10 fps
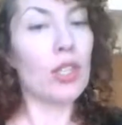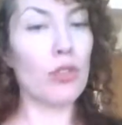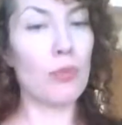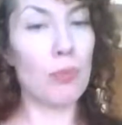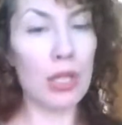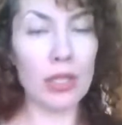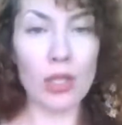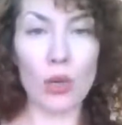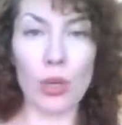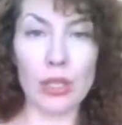You've put in the
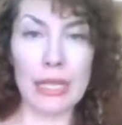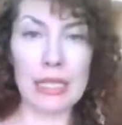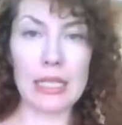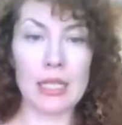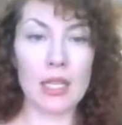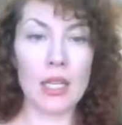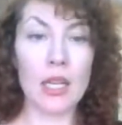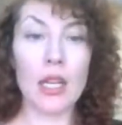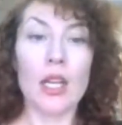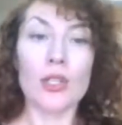coordinates.
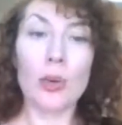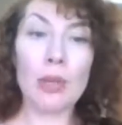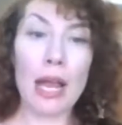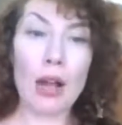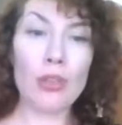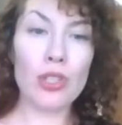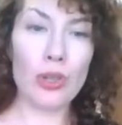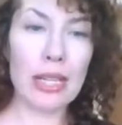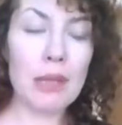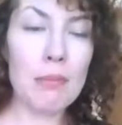So now
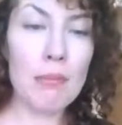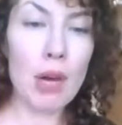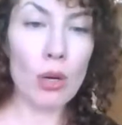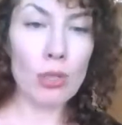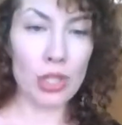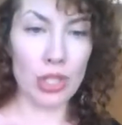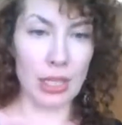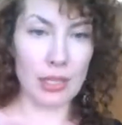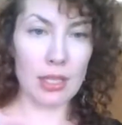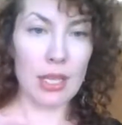your
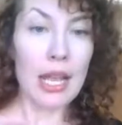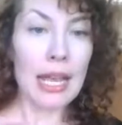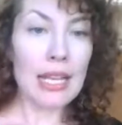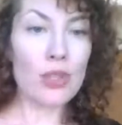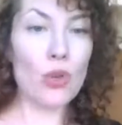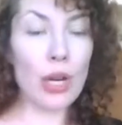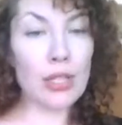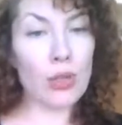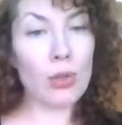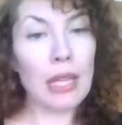emotions is going
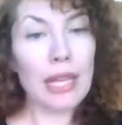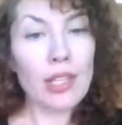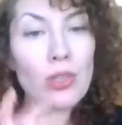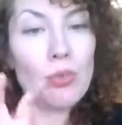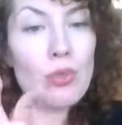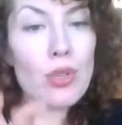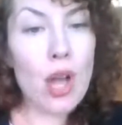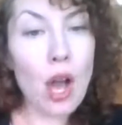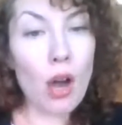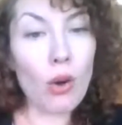to let you
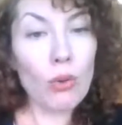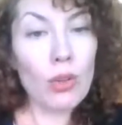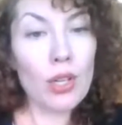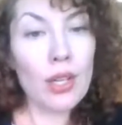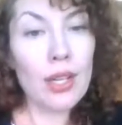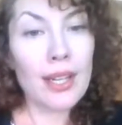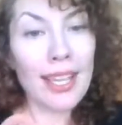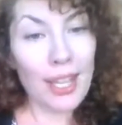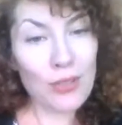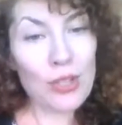know
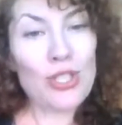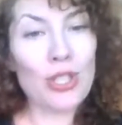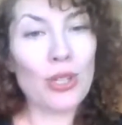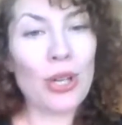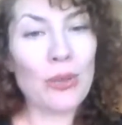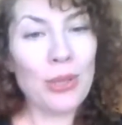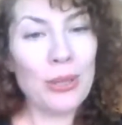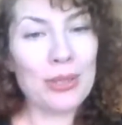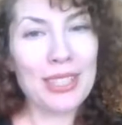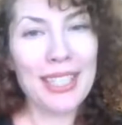if you're still en
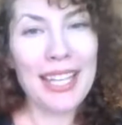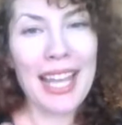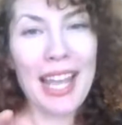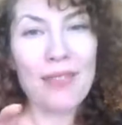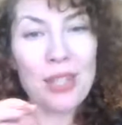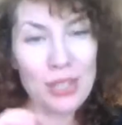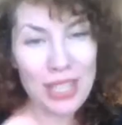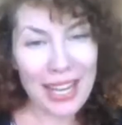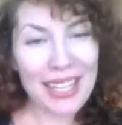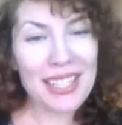route, if you're
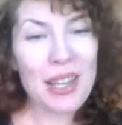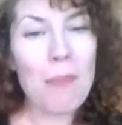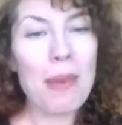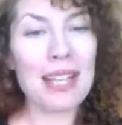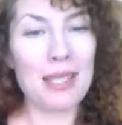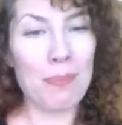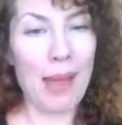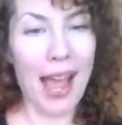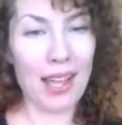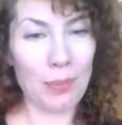taking the best
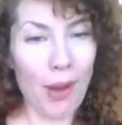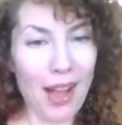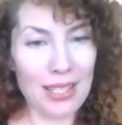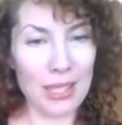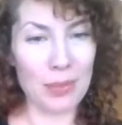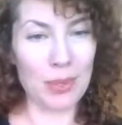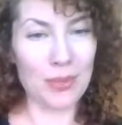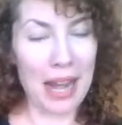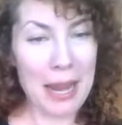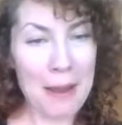path possible,
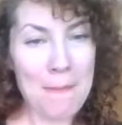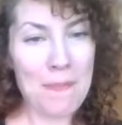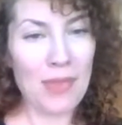right?